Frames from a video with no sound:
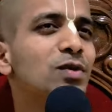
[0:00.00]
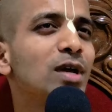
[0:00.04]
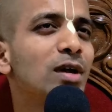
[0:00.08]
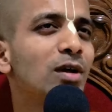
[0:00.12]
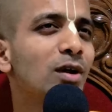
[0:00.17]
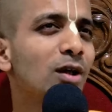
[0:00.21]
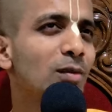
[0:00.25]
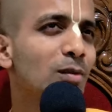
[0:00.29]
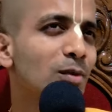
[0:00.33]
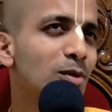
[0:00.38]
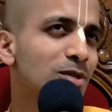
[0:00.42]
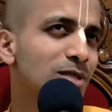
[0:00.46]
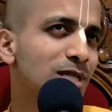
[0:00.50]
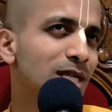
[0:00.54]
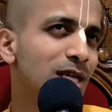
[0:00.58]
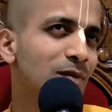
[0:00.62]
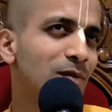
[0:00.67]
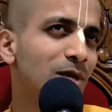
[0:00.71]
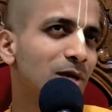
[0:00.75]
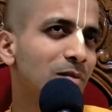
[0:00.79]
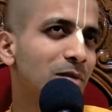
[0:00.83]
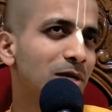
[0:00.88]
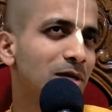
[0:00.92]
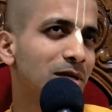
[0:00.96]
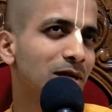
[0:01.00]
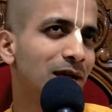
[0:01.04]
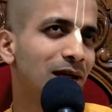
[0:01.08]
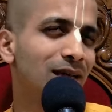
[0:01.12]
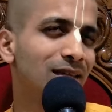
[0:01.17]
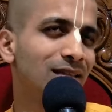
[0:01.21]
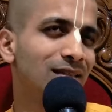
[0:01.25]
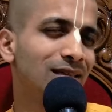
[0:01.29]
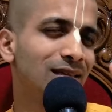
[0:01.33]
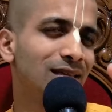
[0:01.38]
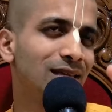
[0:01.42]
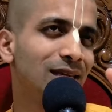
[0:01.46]
We are almost equal, but
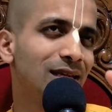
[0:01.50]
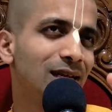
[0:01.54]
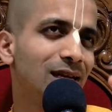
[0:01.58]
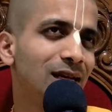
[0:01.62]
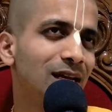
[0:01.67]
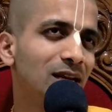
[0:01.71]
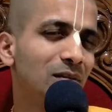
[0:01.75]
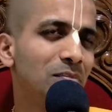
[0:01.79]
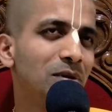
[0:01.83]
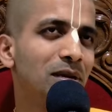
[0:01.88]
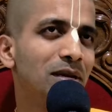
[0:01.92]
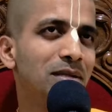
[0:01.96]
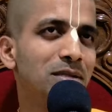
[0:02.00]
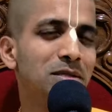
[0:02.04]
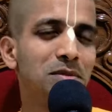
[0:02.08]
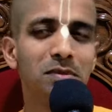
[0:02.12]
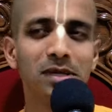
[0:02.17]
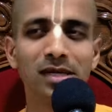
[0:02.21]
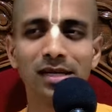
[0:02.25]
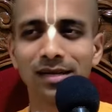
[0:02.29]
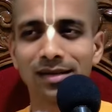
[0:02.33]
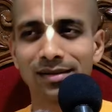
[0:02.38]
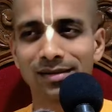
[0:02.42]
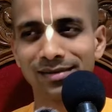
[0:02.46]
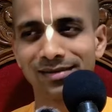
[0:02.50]
I think he'll replace me.